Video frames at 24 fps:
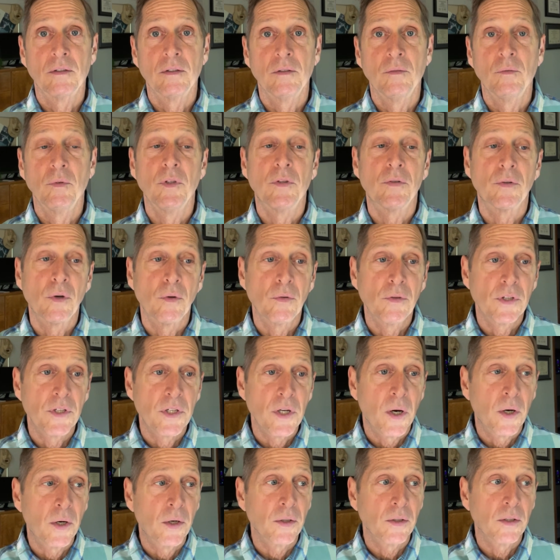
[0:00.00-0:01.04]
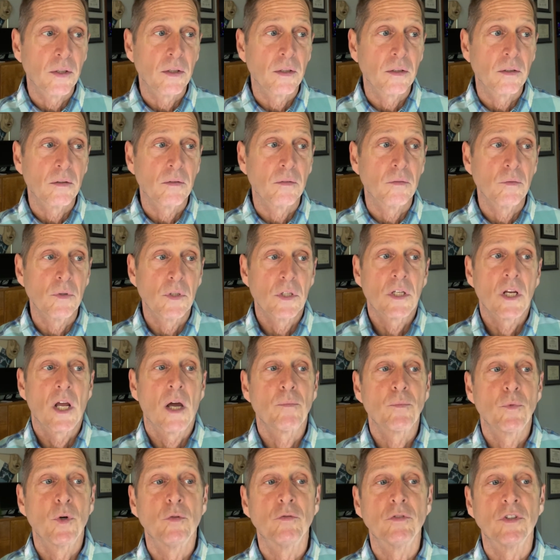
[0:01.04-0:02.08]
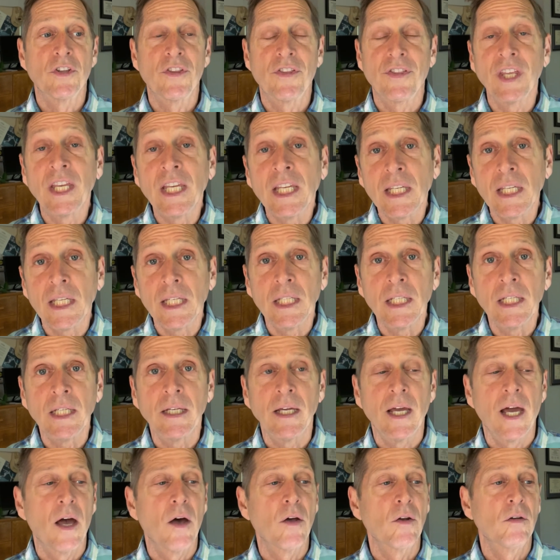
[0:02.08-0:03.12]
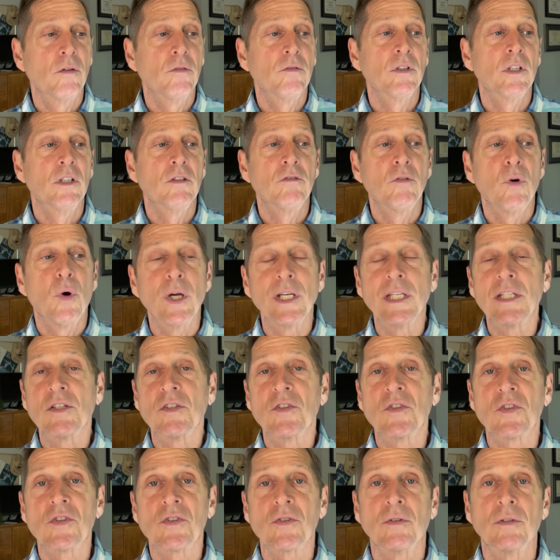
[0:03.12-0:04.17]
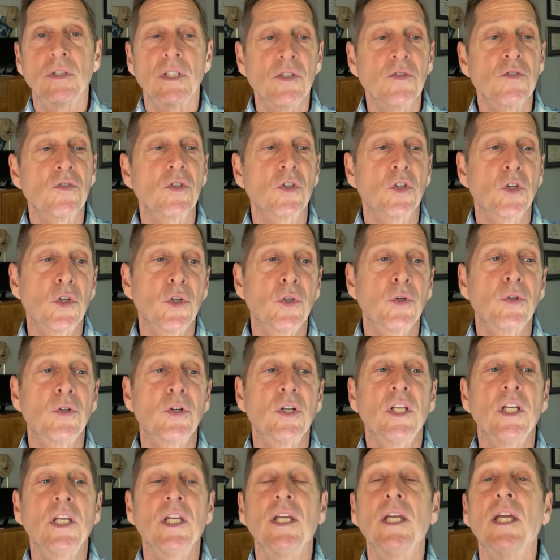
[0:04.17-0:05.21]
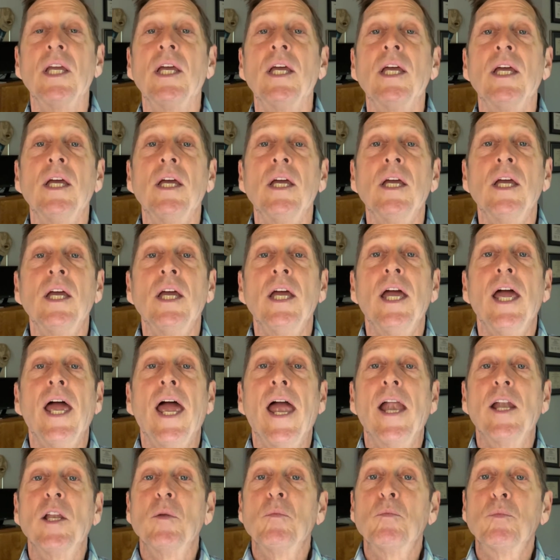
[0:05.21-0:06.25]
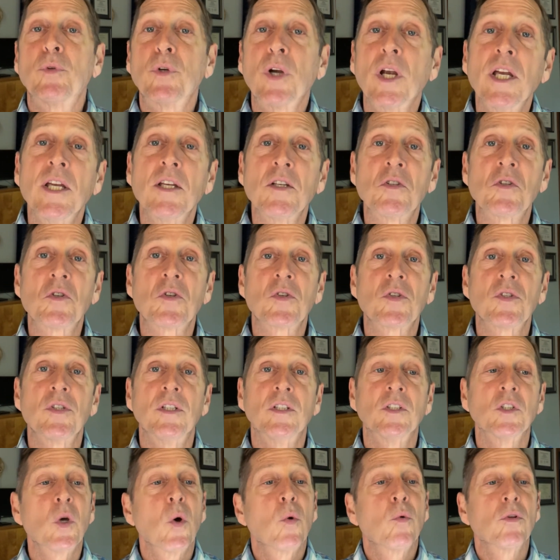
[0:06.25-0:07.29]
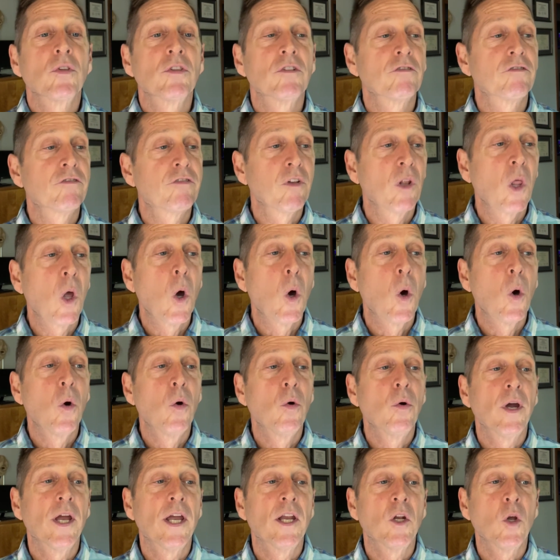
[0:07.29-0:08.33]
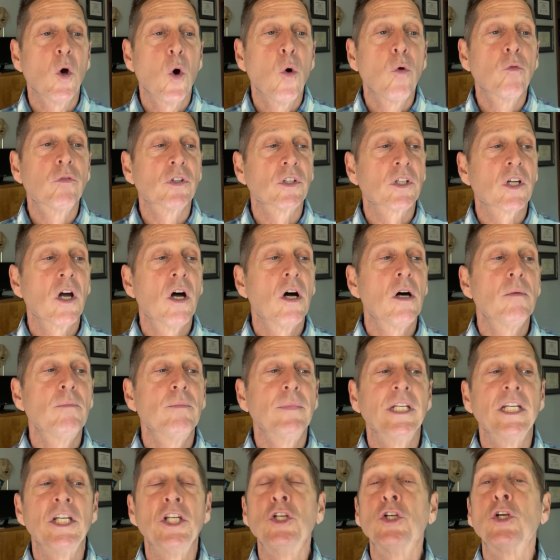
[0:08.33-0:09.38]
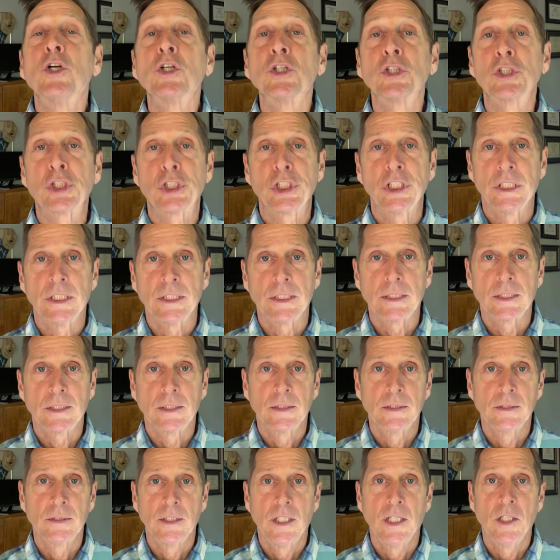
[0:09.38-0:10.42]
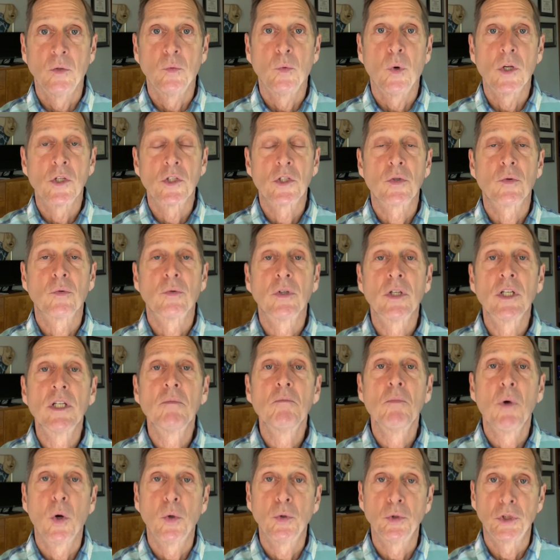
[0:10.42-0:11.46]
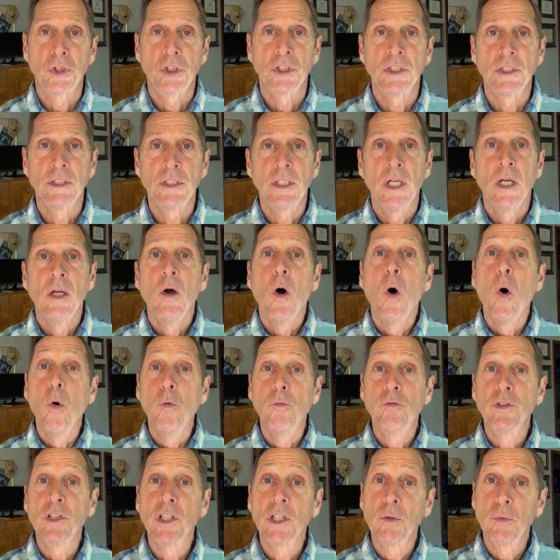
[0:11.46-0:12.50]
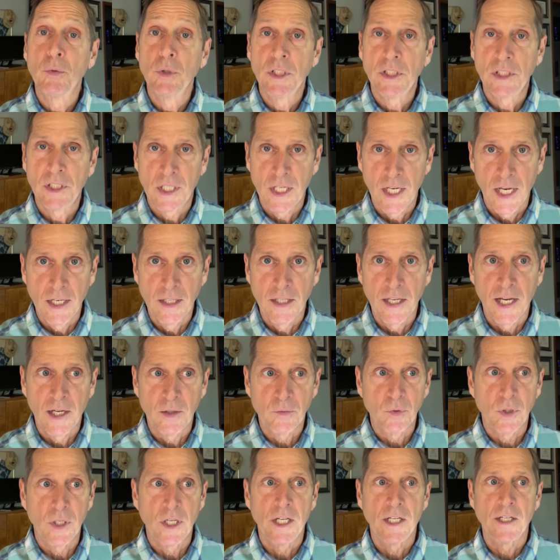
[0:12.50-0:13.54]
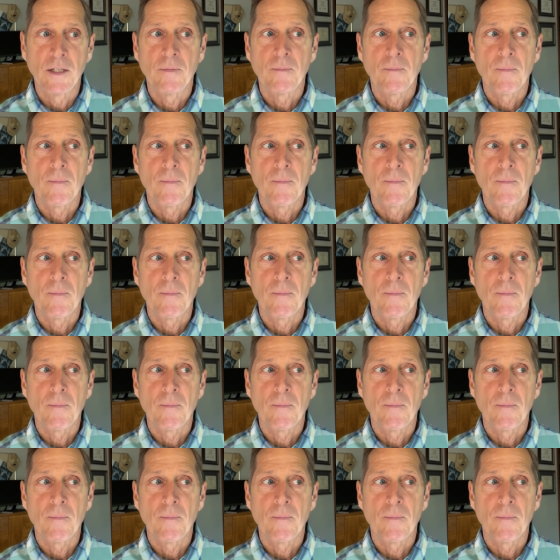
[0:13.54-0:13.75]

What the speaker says: We throw the dart, we stop overthinking out of avoidance or insecurity, and embrace and go with the flow and overcome inertia. And once we're in motion, hopefully we stay that way.